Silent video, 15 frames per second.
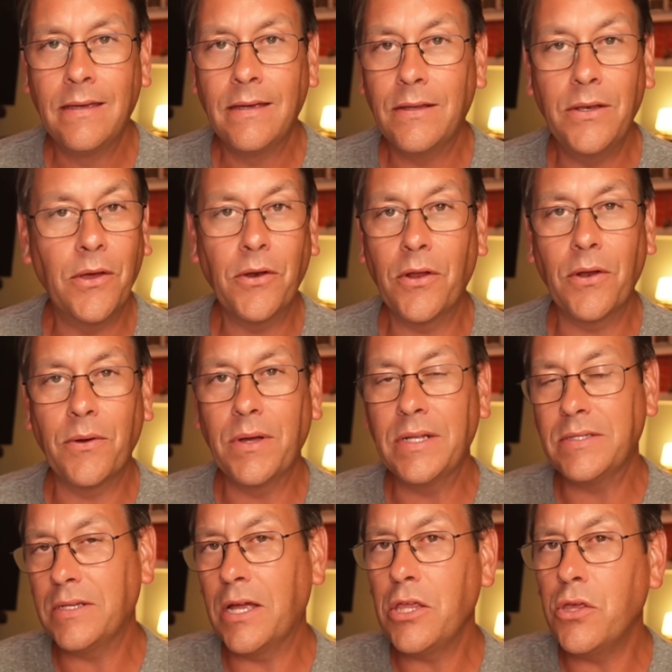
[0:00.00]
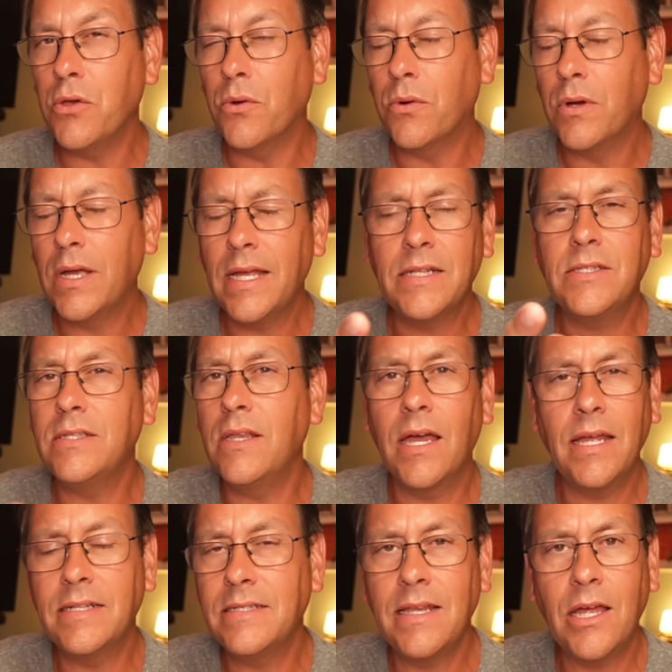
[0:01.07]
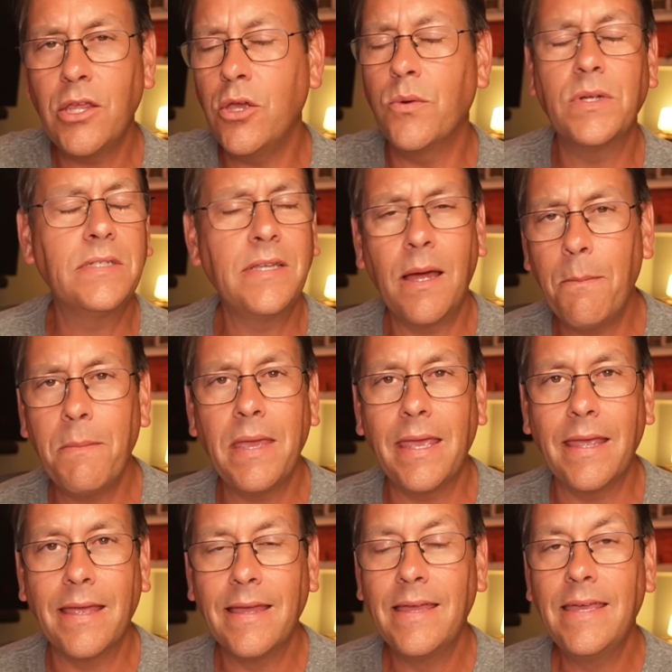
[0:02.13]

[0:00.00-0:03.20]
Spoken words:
No, it's not you. It's not you, it's not me.